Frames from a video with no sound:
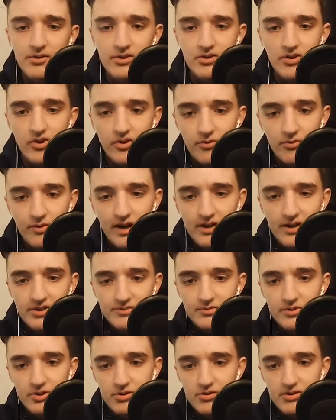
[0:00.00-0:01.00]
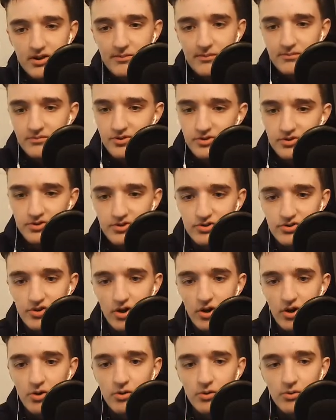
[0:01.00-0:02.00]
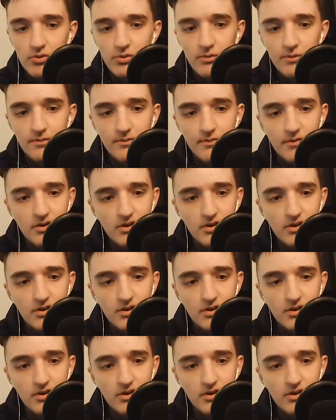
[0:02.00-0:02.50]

the Riders program just as a whole,